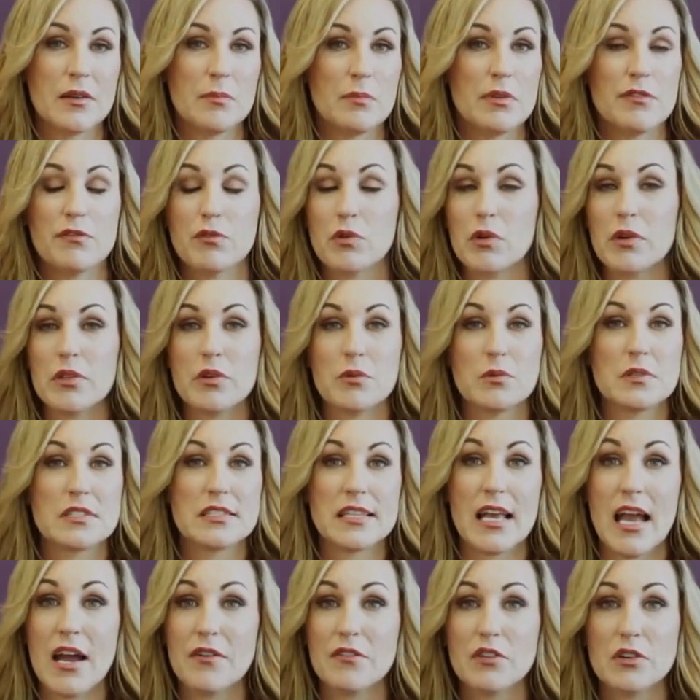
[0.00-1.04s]
before there was
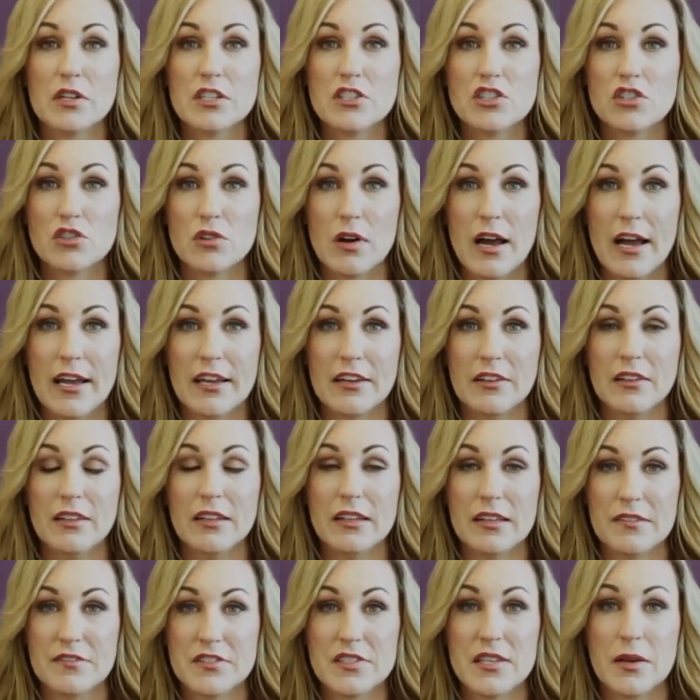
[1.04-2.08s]
ever a trial
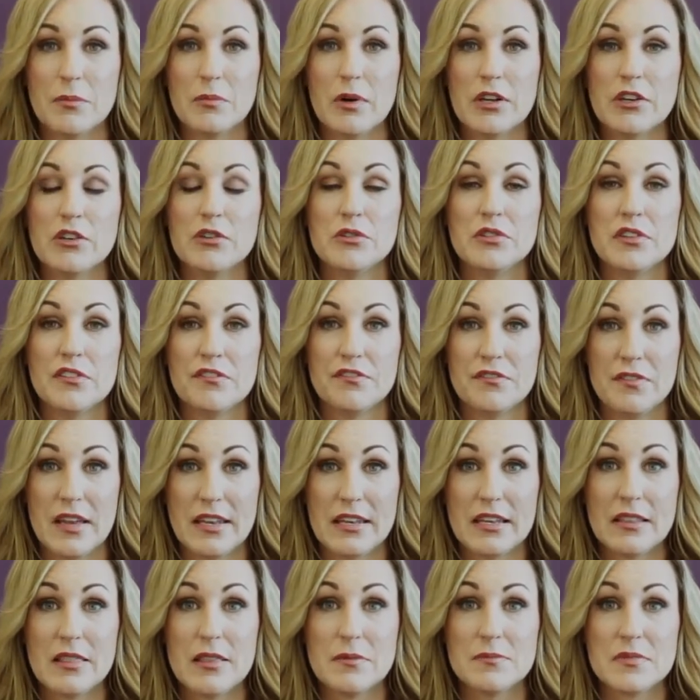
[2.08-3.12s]
of someone who
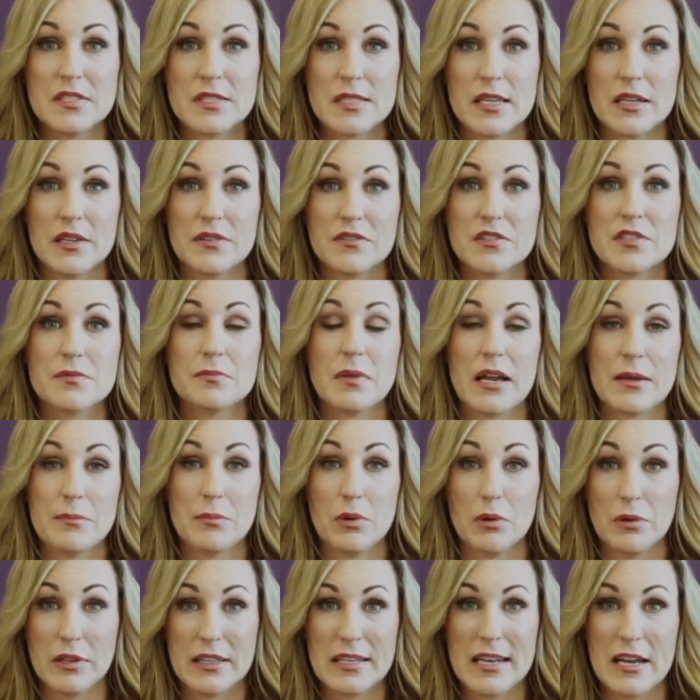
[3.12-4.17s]
defended themselves by
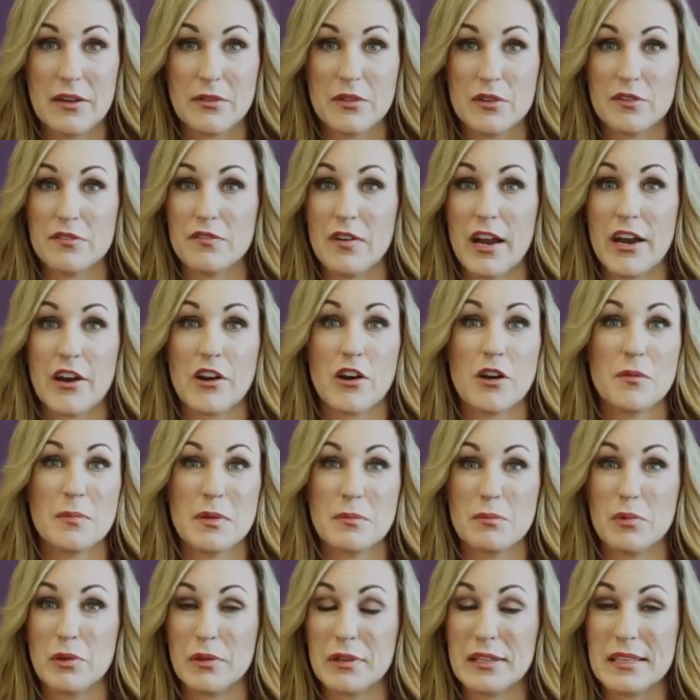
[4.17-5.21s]
pulling out their firearm
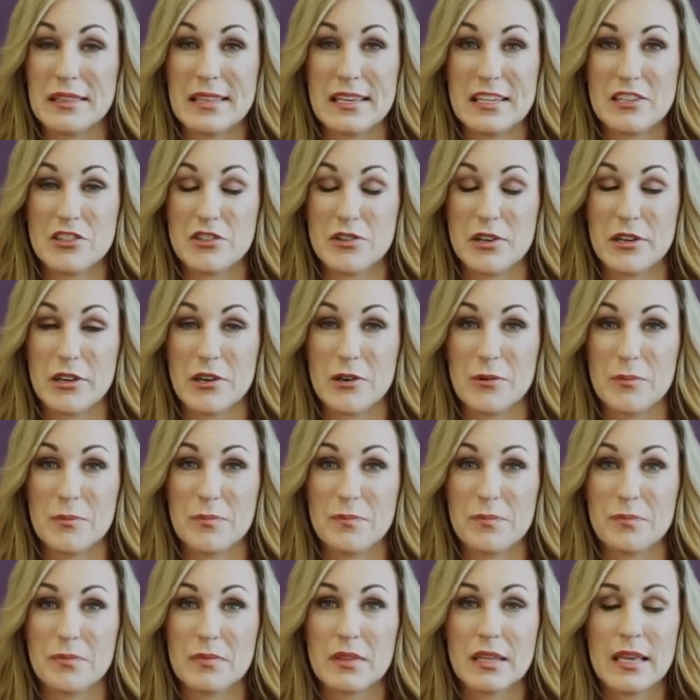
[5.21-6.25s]
and pulling that trigger.
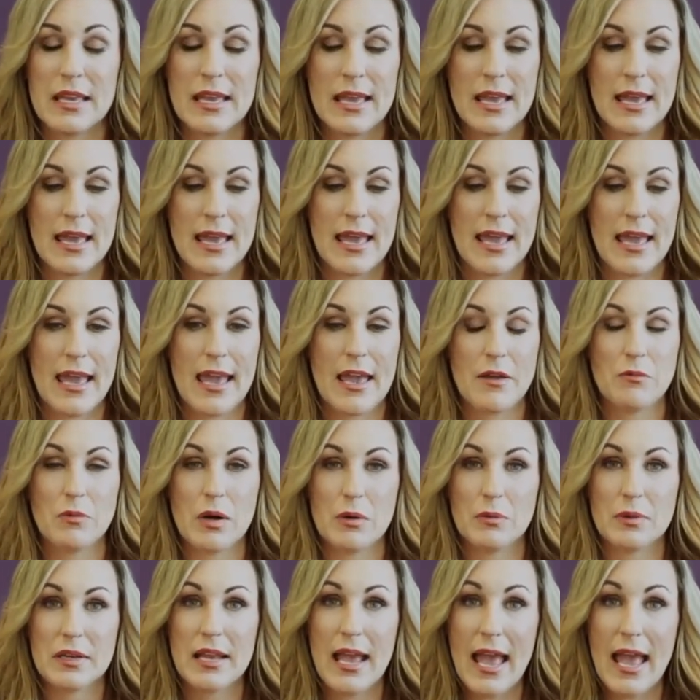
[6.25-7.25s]
And what would